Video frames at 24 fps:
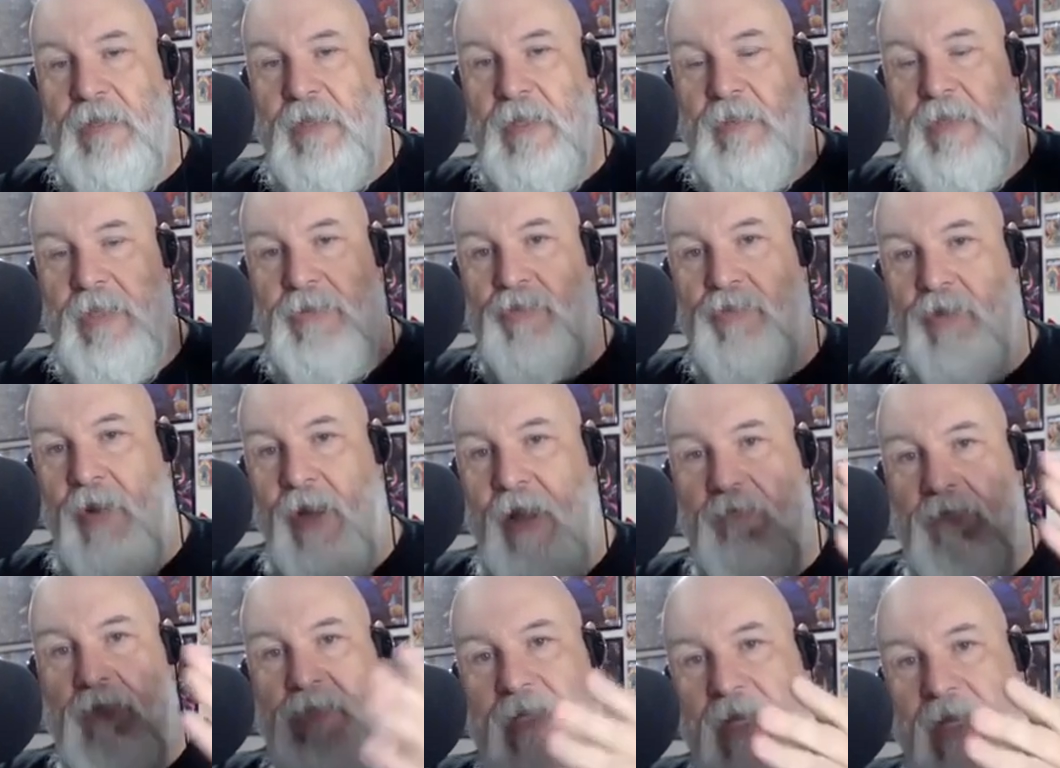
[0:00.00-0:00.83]
And then they
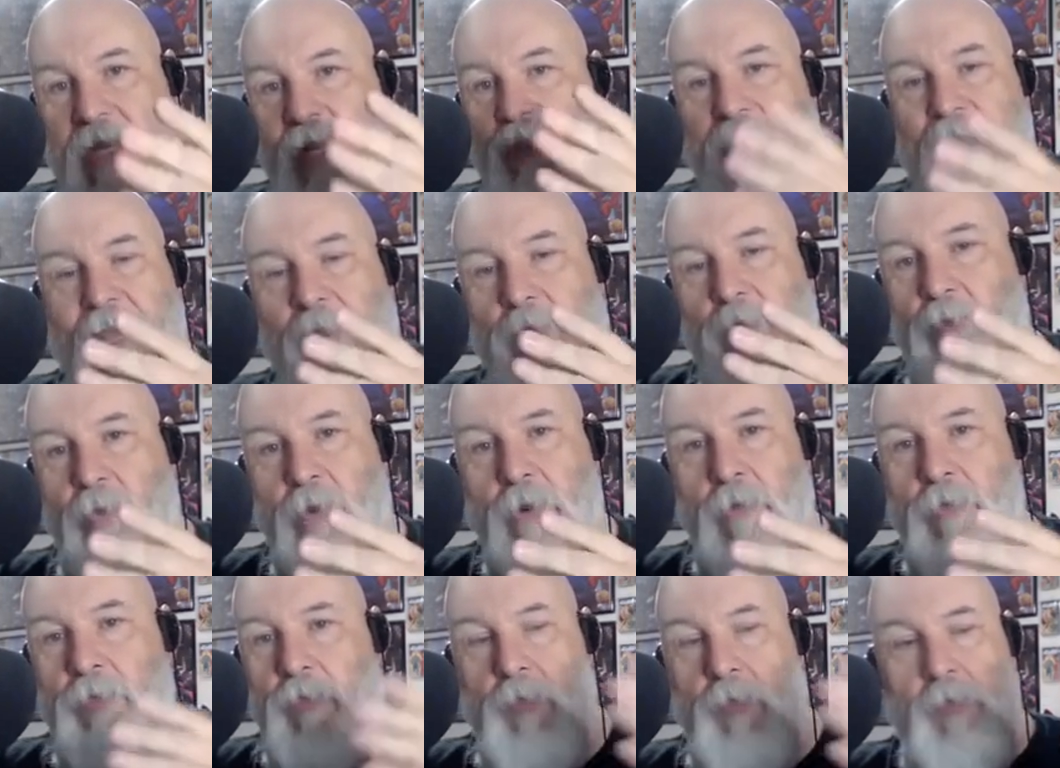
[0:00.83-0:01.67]
travel down that
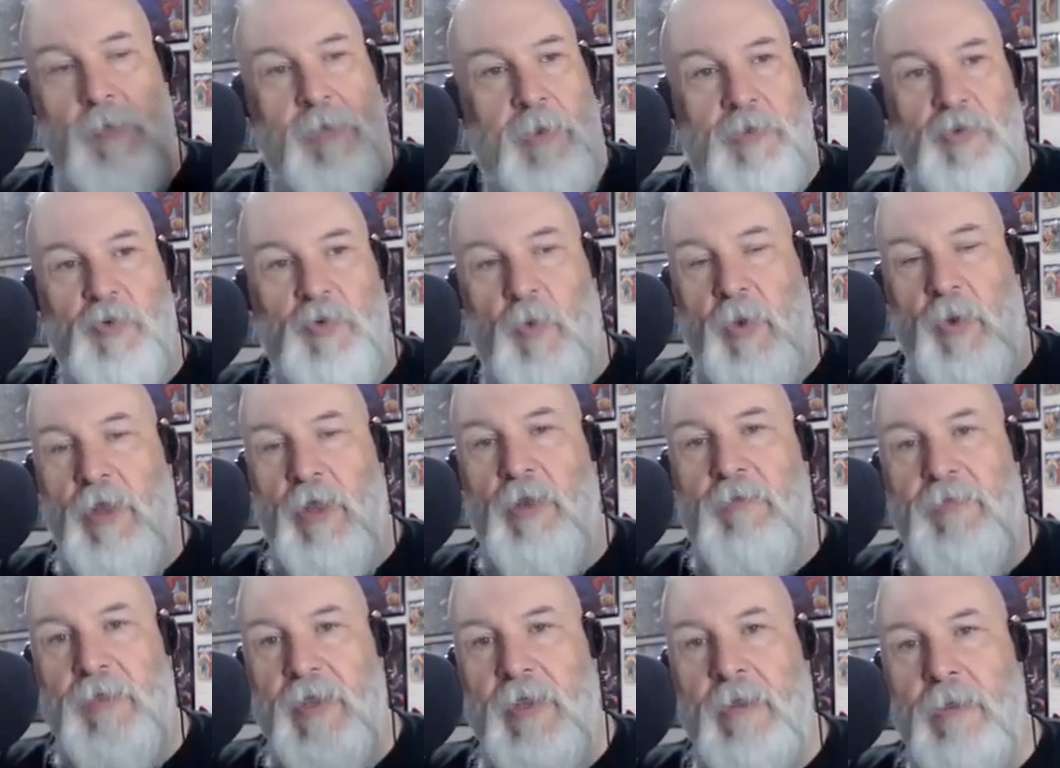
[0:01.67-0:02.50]
road through their
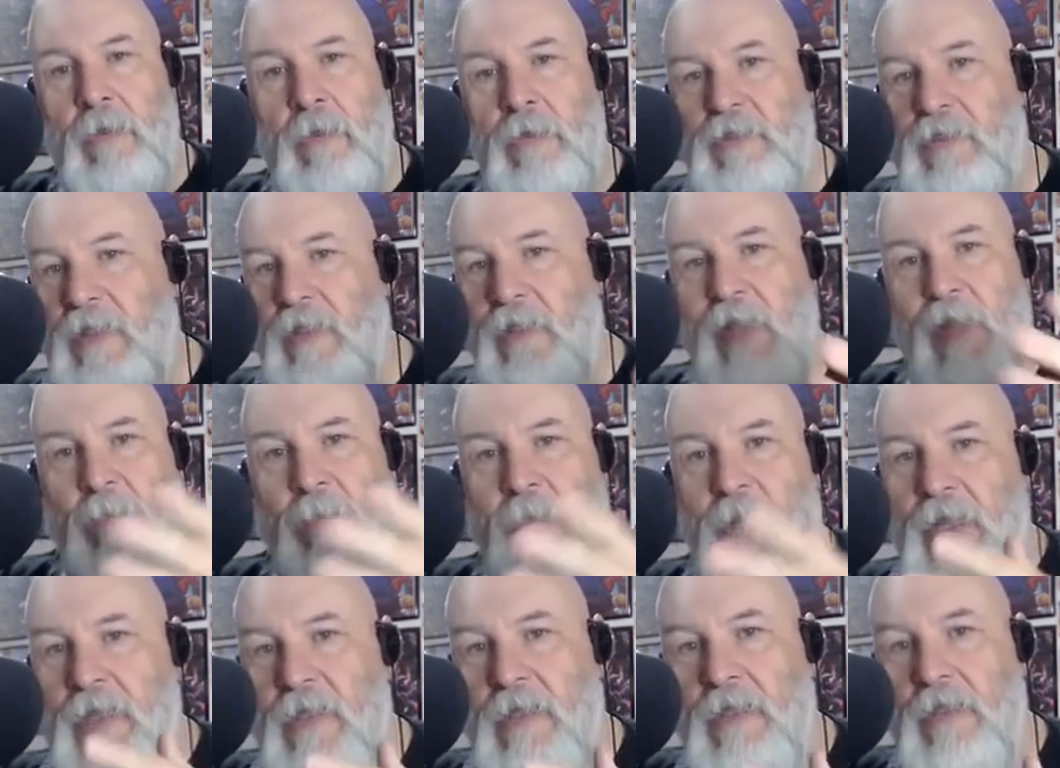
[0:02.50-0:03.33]
twelve years. Then they
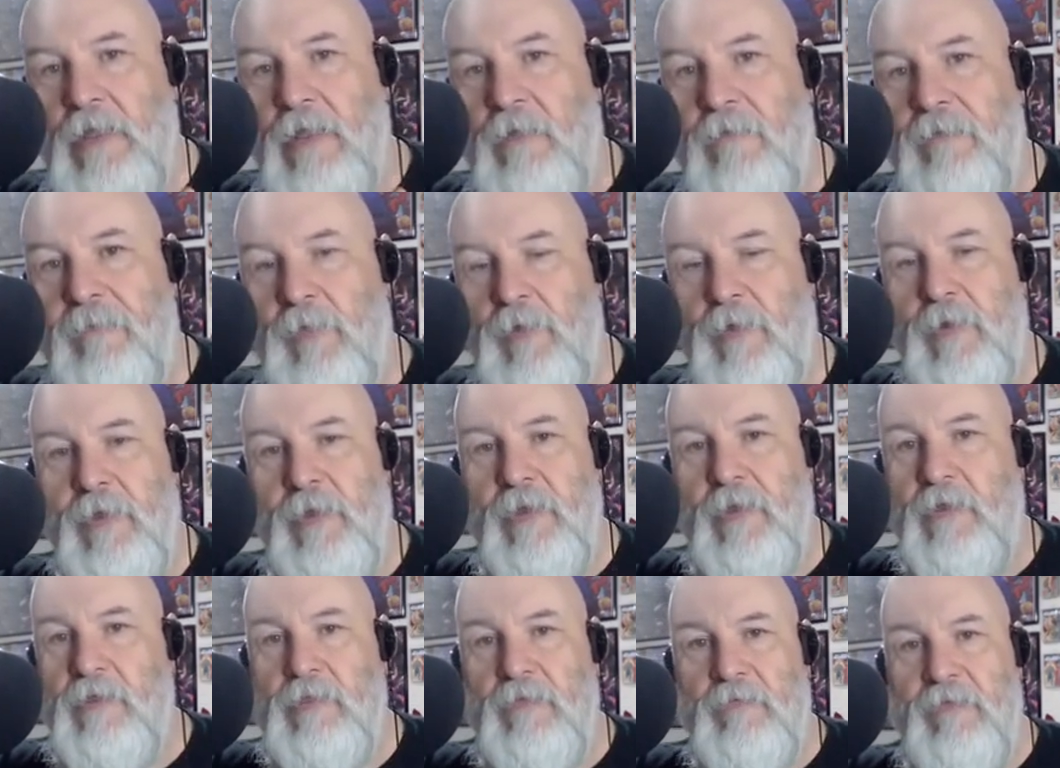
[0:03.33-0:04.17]
might get their four
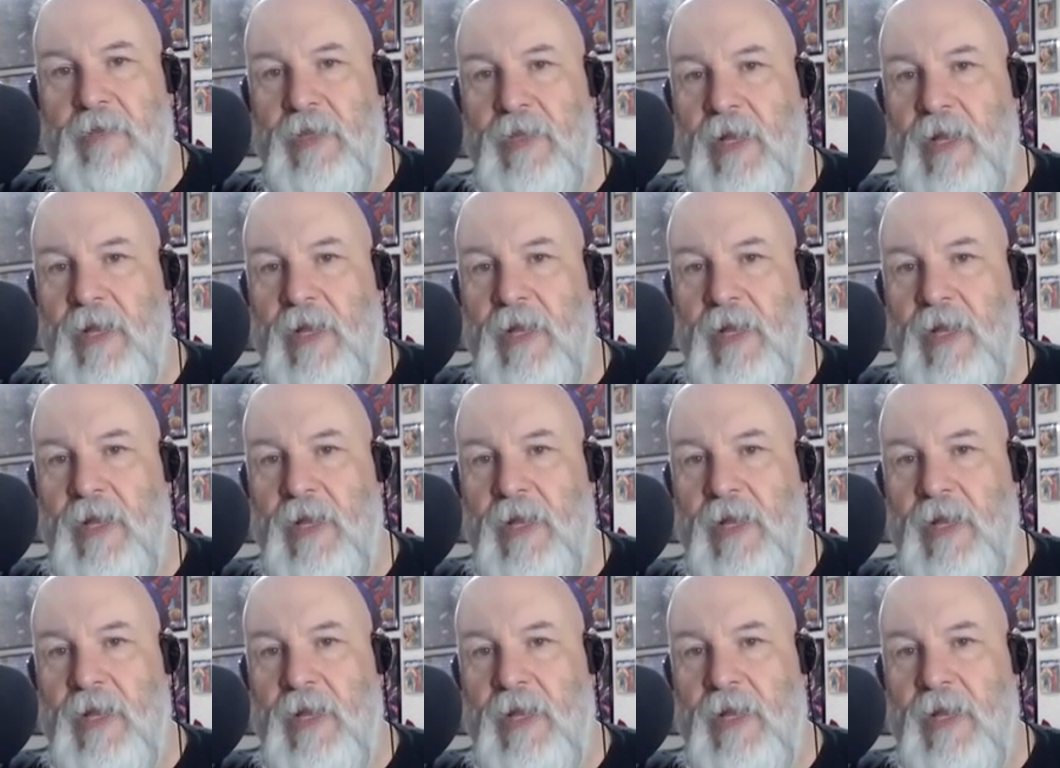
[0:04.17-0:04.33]
years of